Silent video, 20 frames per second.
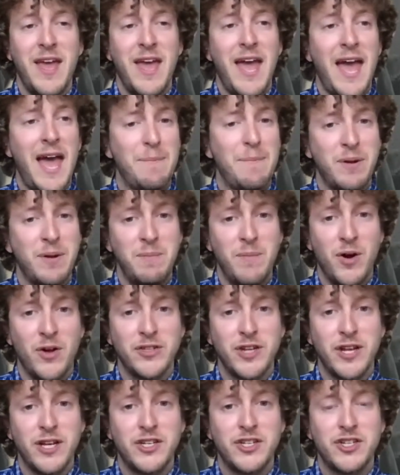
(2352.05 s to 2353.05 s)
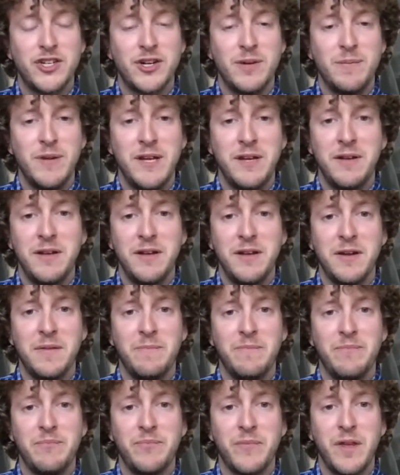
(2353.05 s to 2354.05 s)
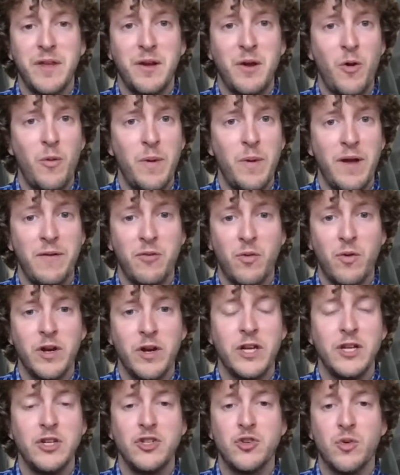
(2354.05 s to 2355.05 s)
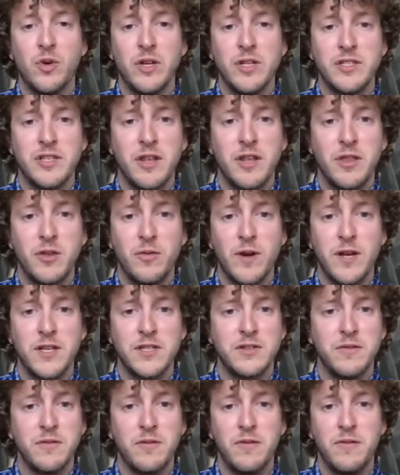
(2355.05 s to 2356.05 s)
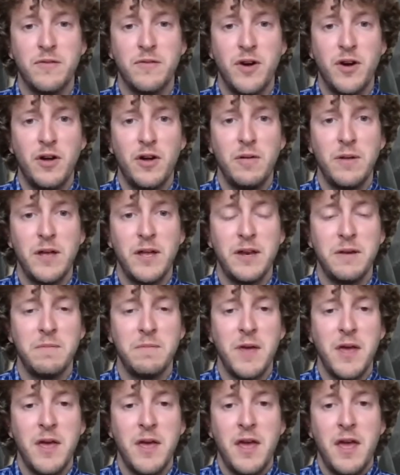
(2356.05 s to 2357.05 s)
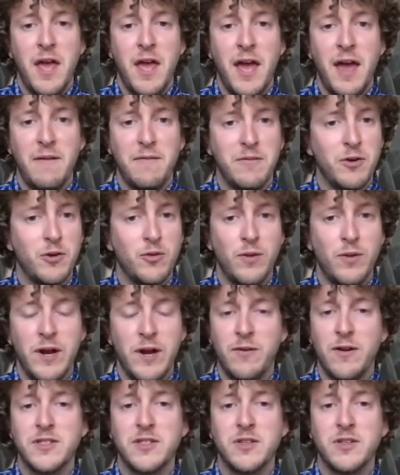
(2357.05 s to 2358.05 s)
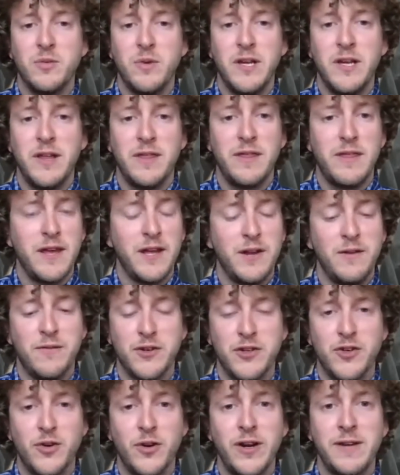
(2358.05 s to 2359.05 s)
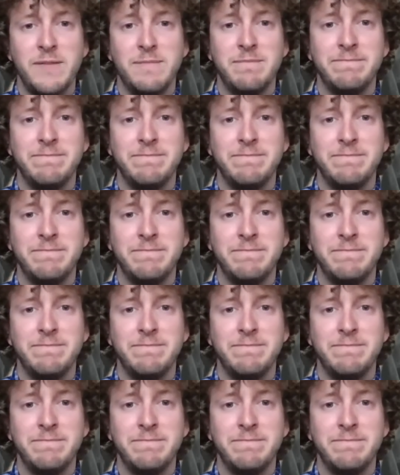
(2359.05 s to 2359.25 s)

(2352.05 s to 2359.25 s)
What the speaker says: Happy multi-streaming. I hope everyone enjoys the rest of the fall and have a great rest of the week. And thank you for joining.